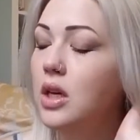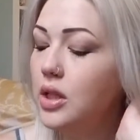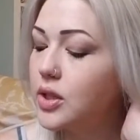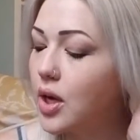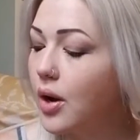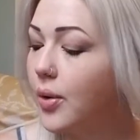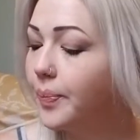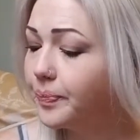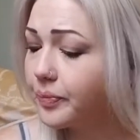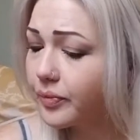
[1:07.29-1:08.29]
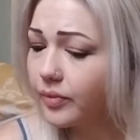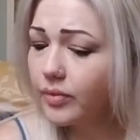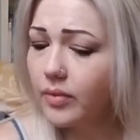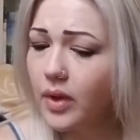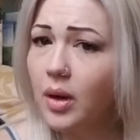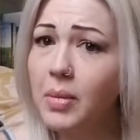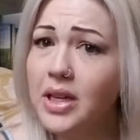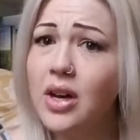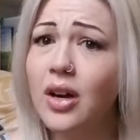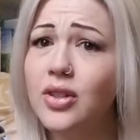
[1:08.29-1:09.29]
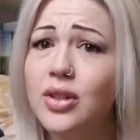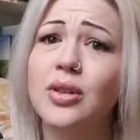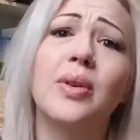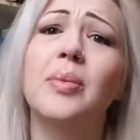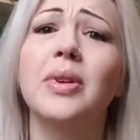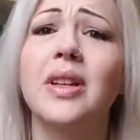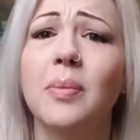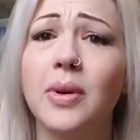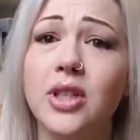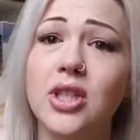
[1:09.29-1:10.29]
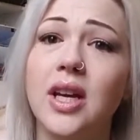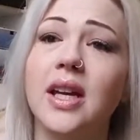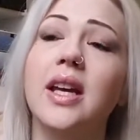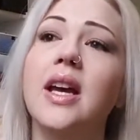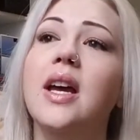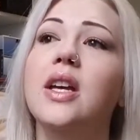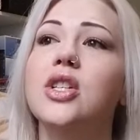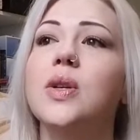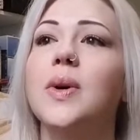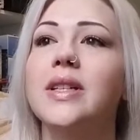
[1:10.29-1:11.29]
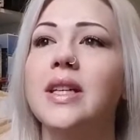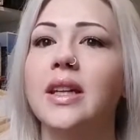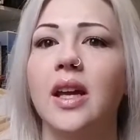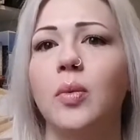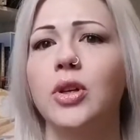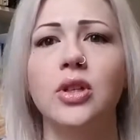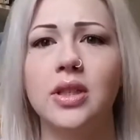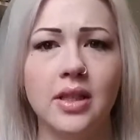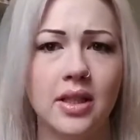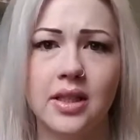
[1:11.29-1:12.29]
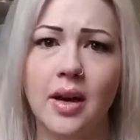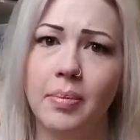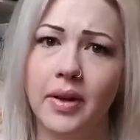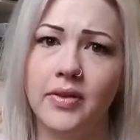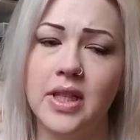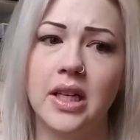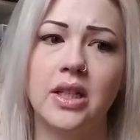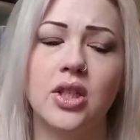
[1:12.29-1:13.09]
So my doctor, who I really appreciate, she wasn't like, well, you just need to stop lifting.